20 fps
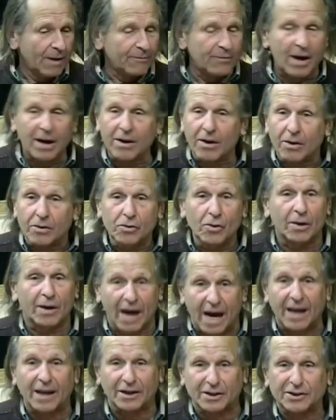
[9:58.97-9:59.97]
but you
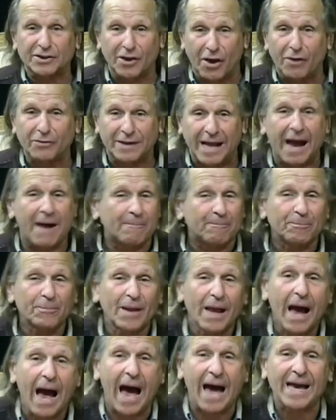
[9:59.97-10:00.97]
gotta slow down.
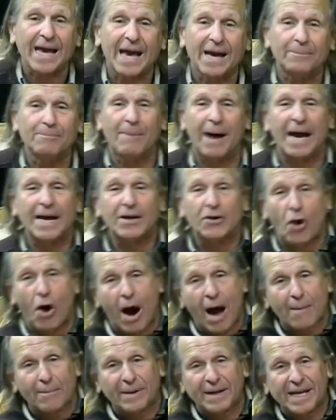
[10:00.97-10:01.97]
I had my
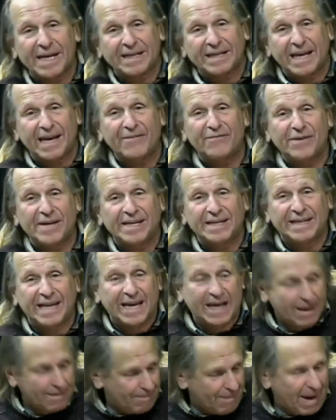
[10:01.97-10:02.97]
comedy
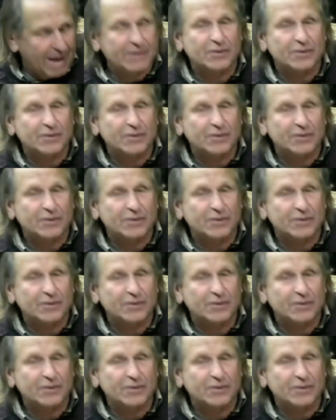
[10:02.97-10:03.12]
DVD in my